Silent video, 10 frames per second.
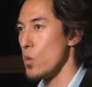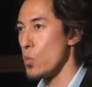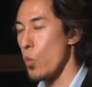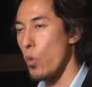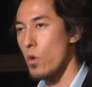
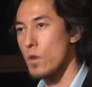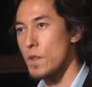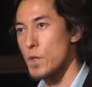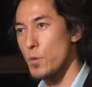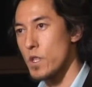War
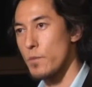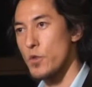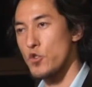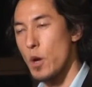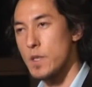is one of the
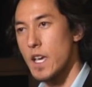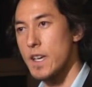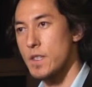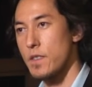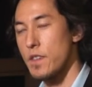most
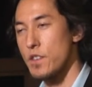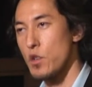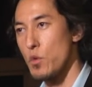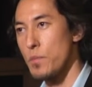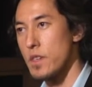traumatizing things a
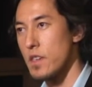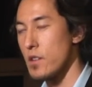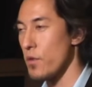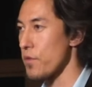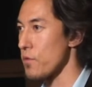human being can
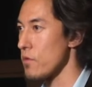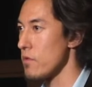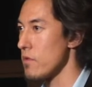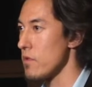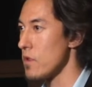go through.
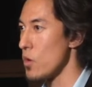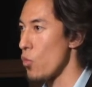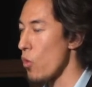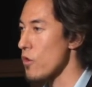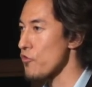
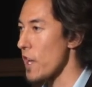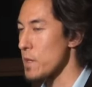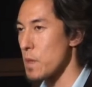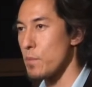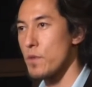War
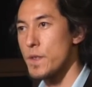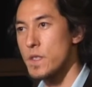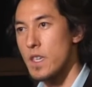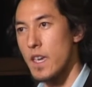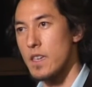drives people
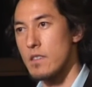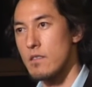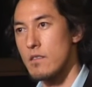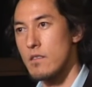insane.